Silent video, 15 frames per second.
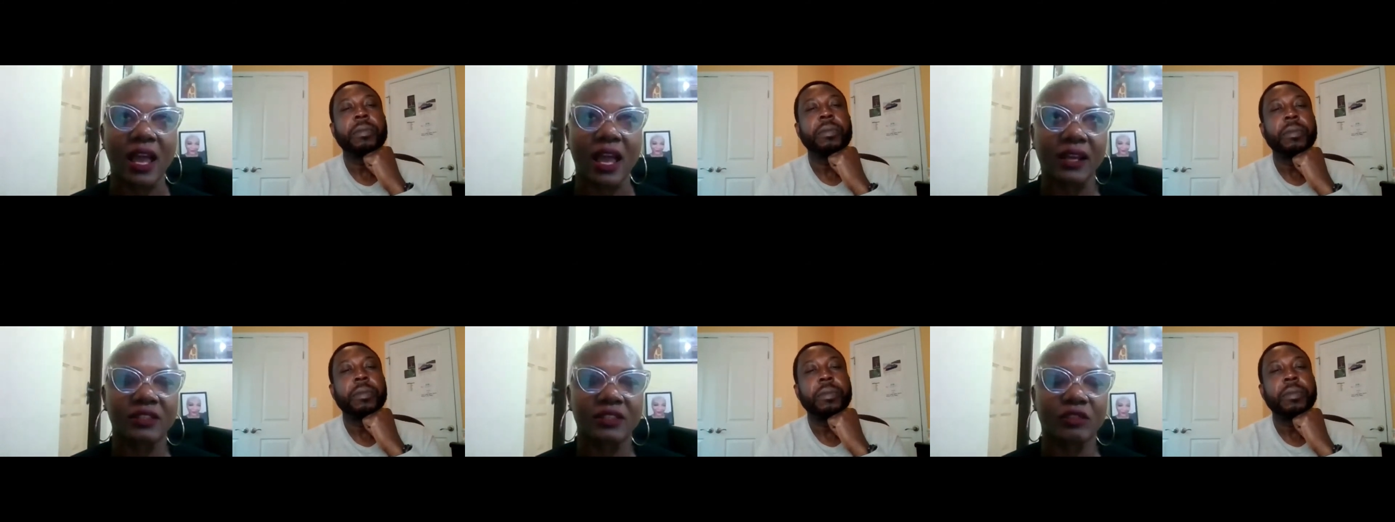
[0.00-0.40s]

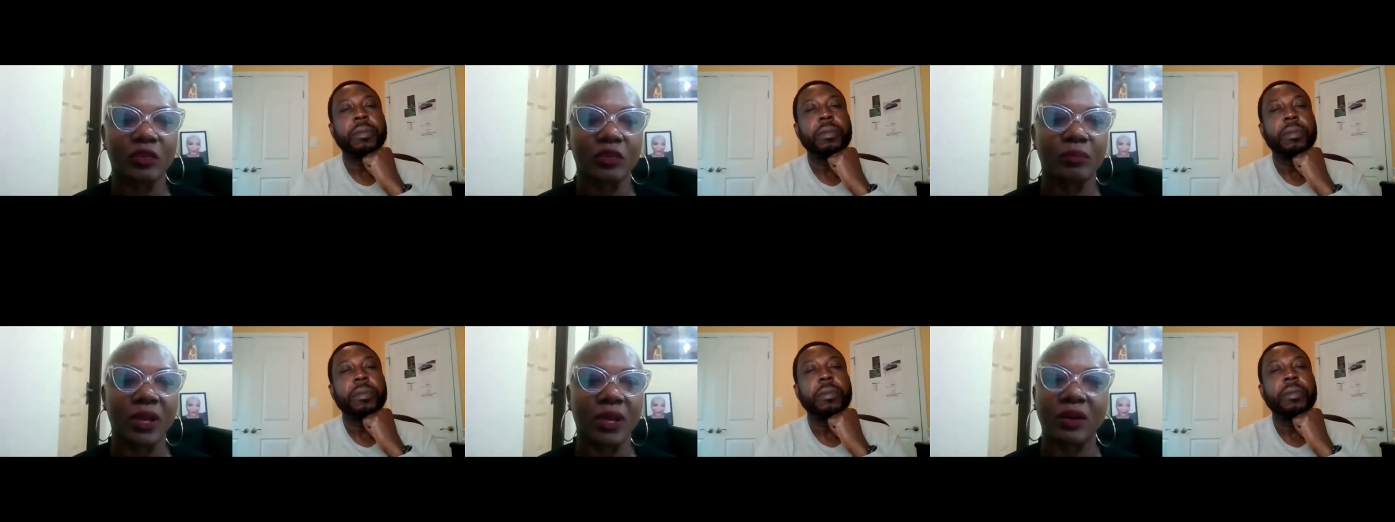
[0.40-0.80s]
Speaker 1: act
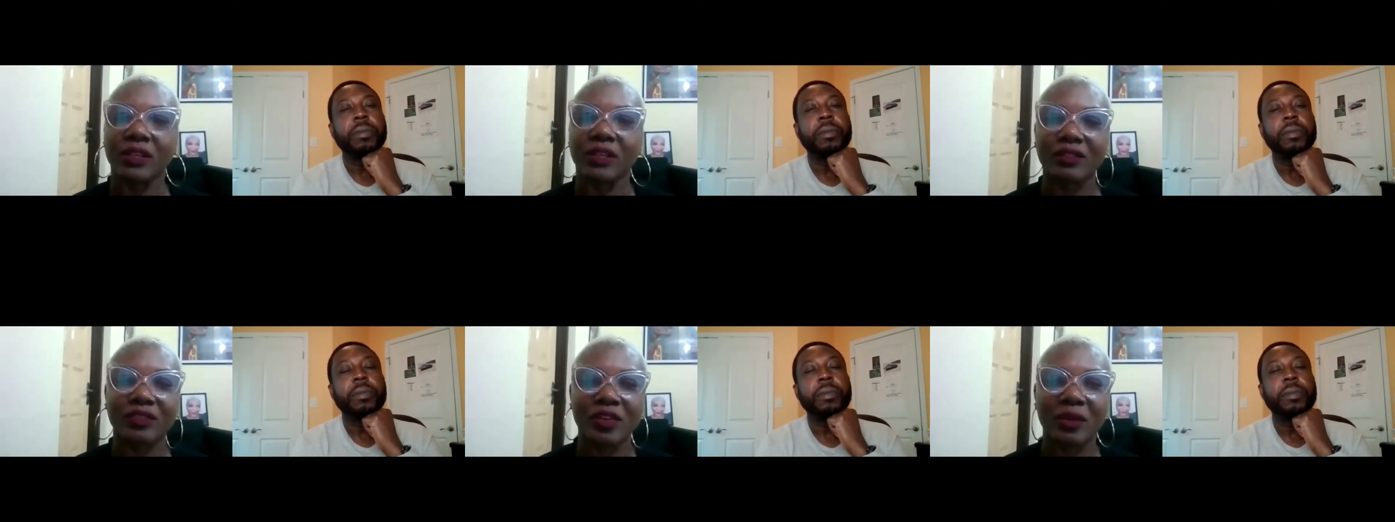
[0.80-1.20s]
of
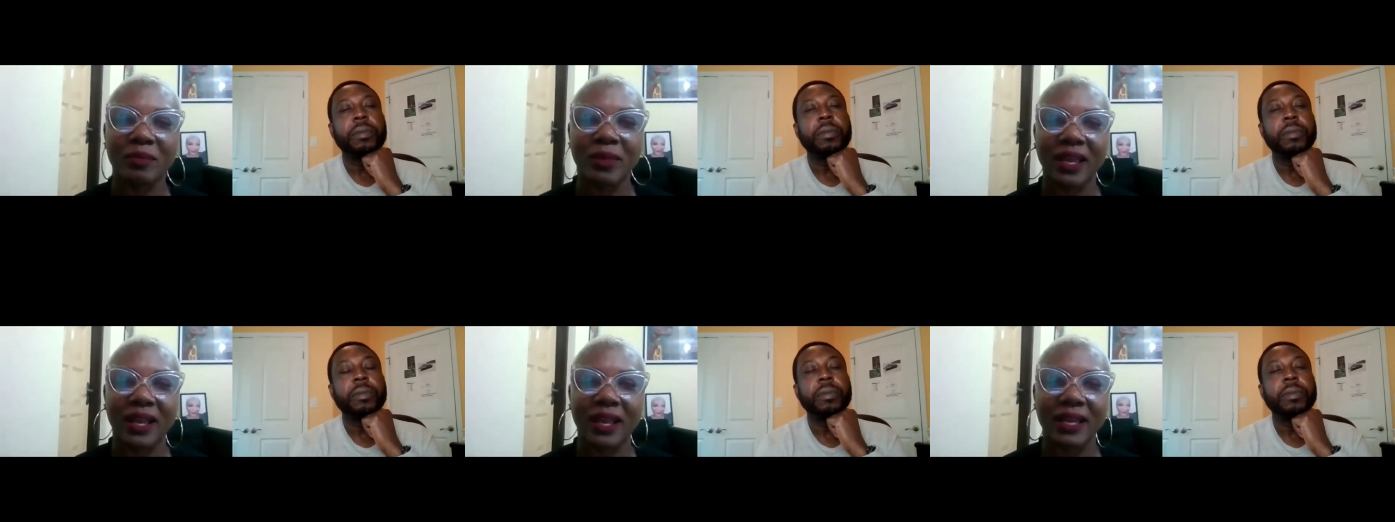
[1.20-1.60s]
rebellion
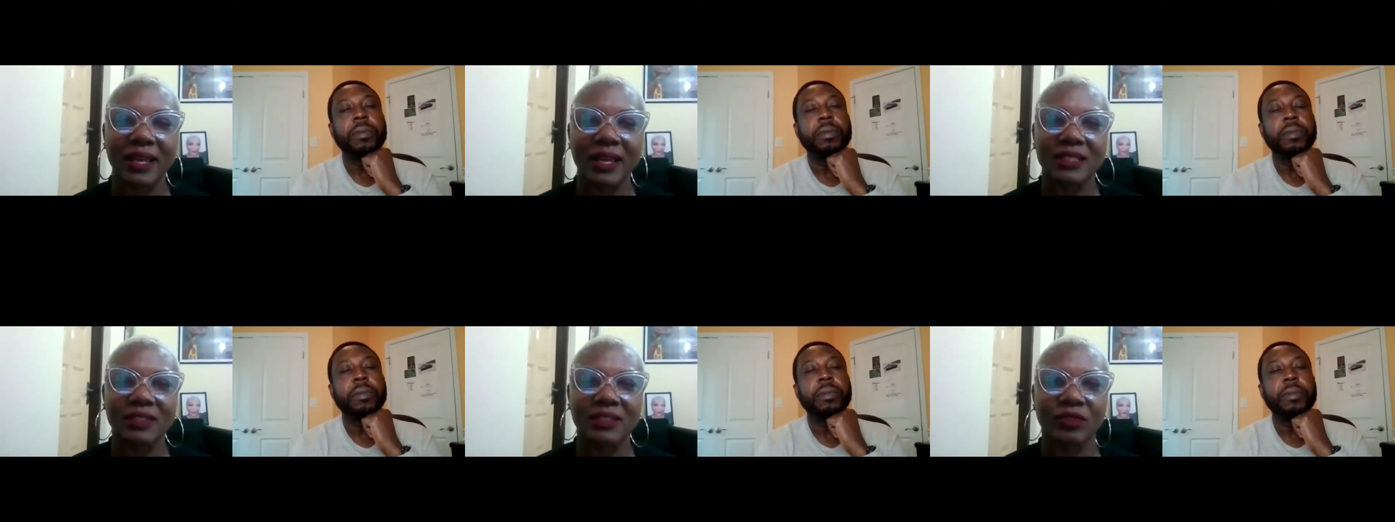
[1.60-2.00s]
for me, I
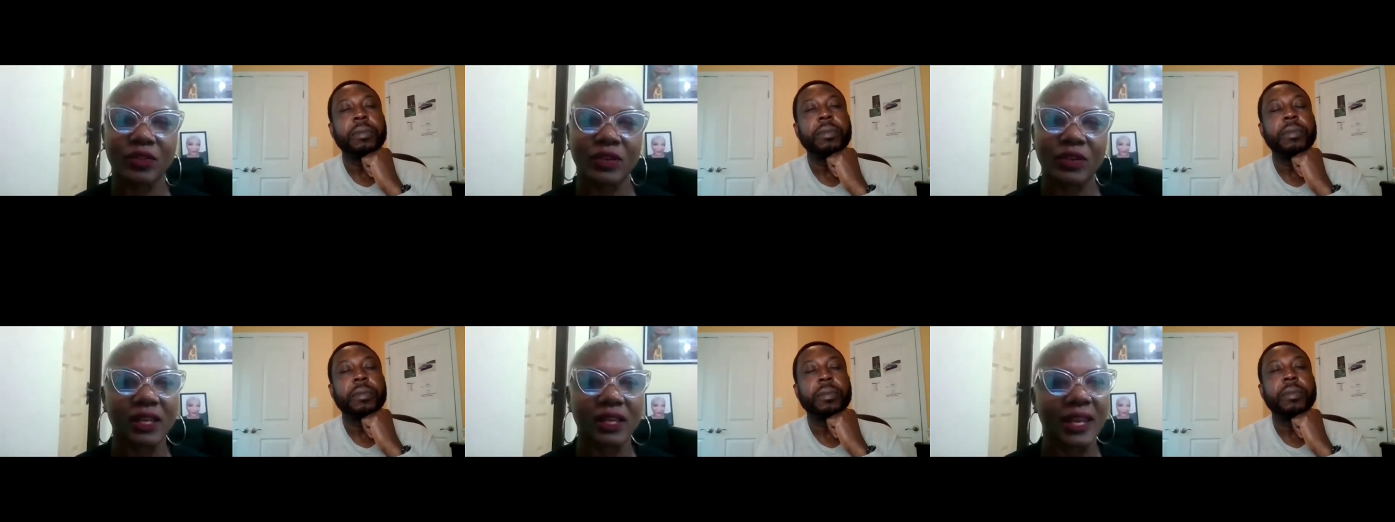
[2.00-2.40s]
guess,
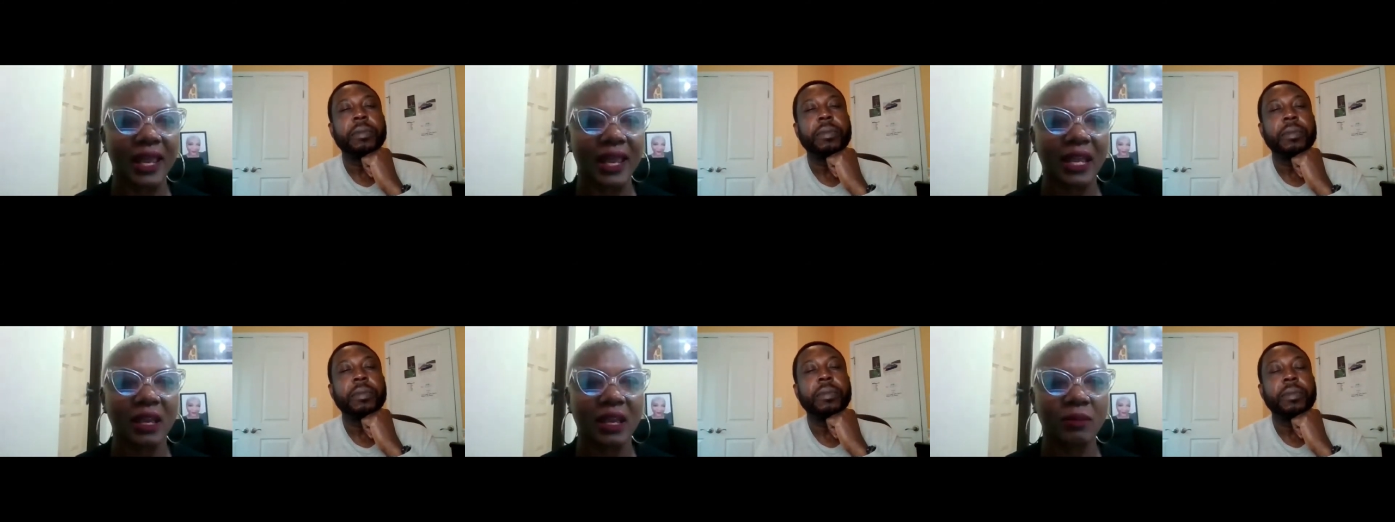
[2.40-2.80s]
for that
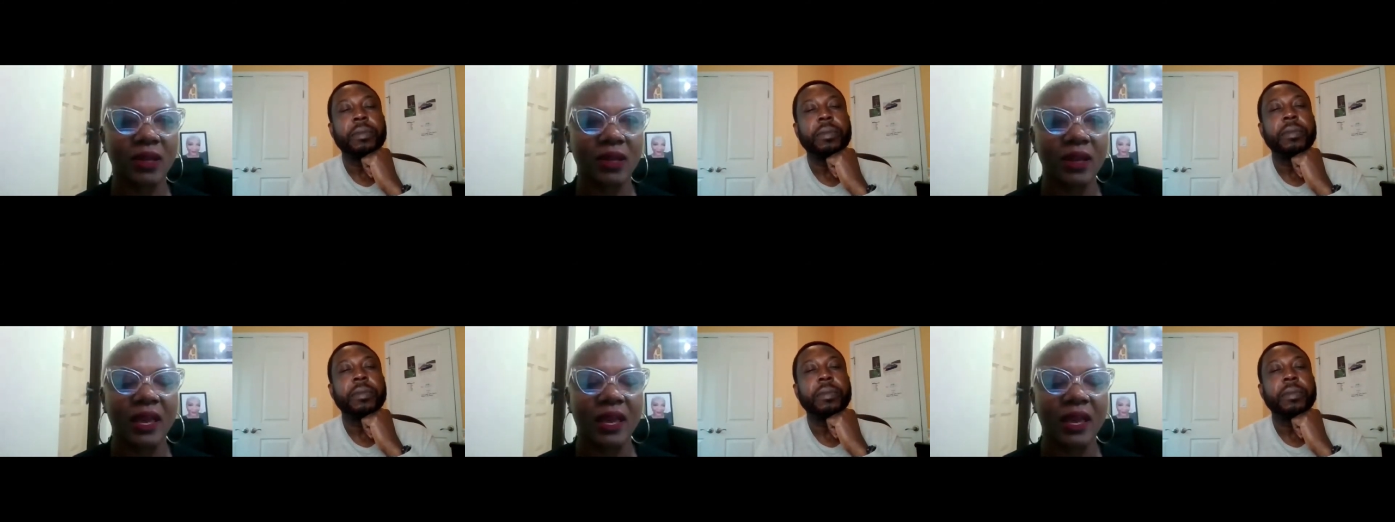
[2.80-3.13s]
name.